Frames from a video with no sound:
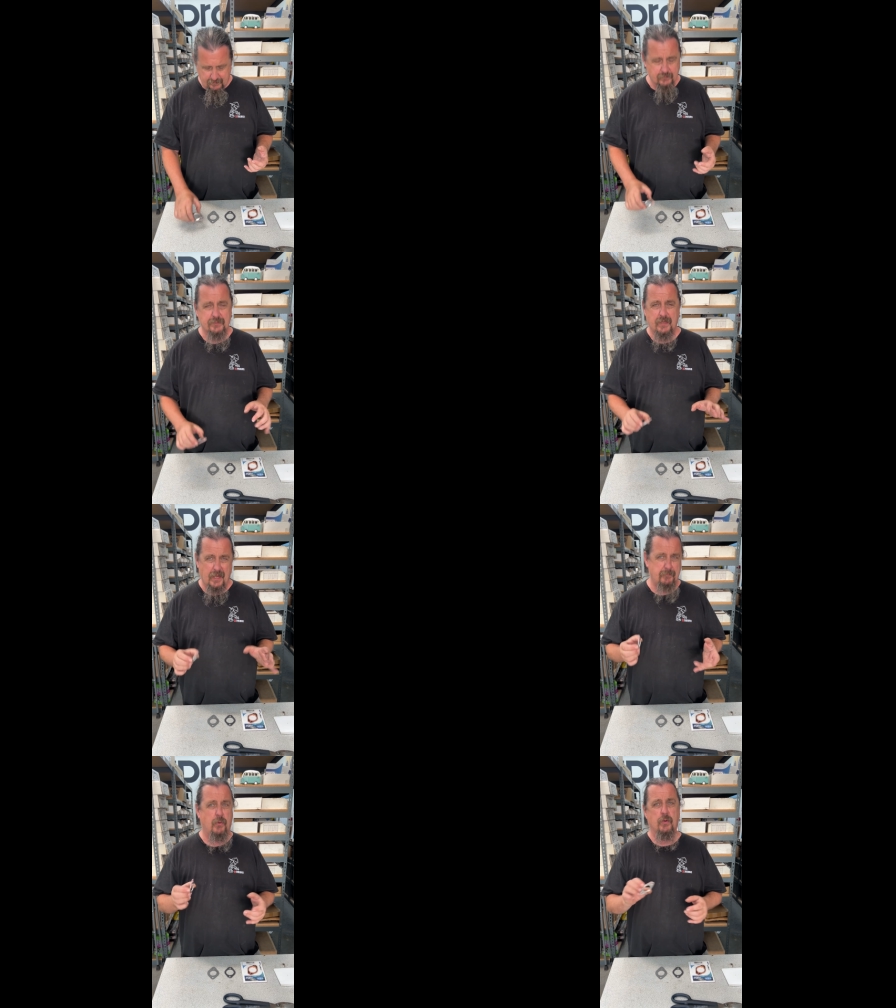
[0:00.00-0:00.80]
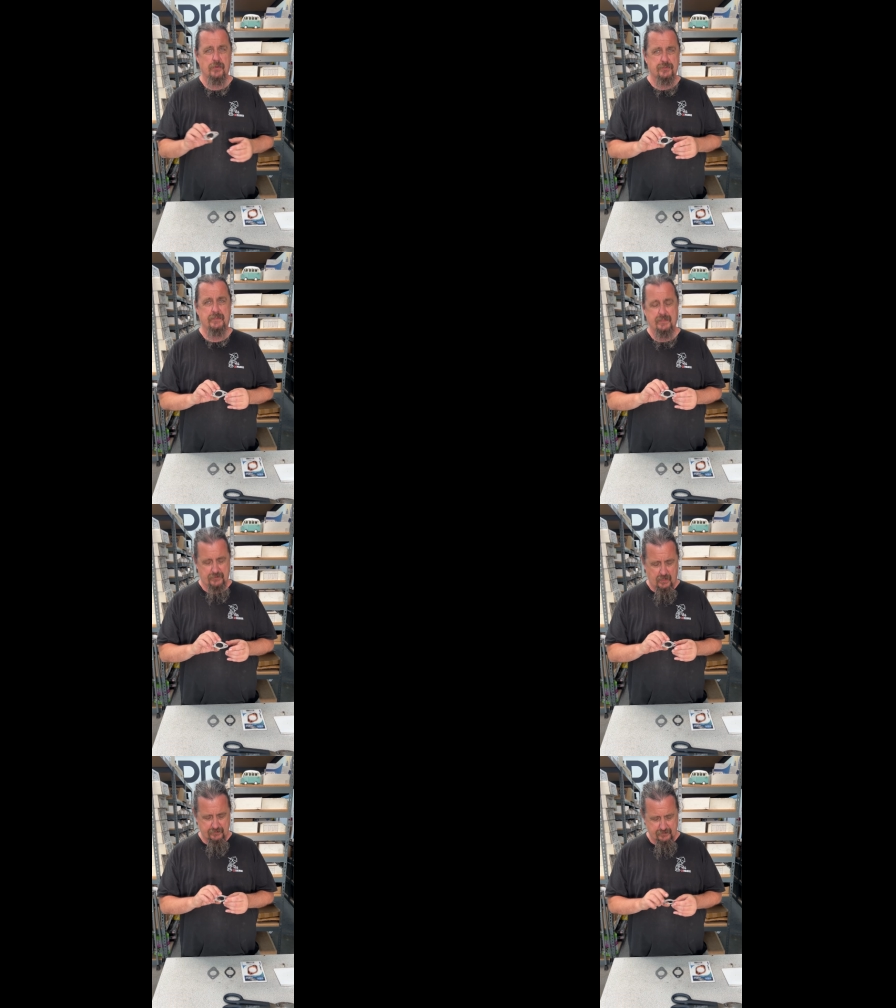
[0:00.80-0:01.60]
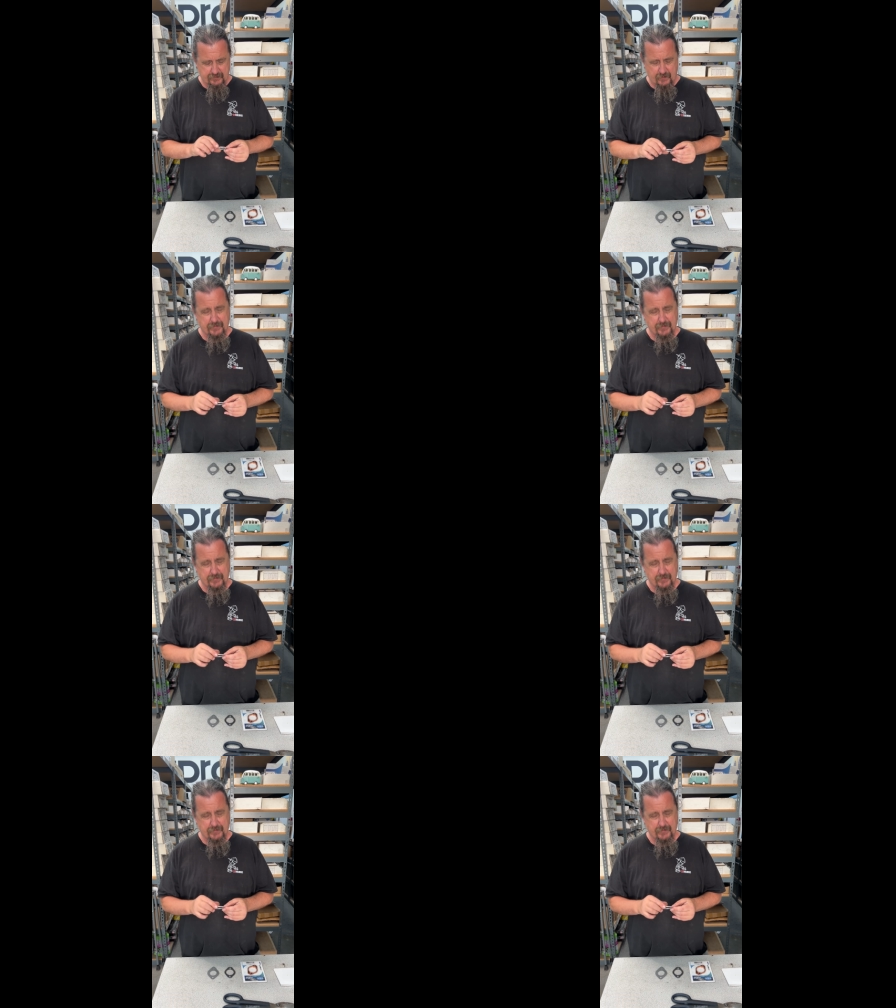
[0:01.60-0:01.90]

Stock ports on the exhaust and stuff.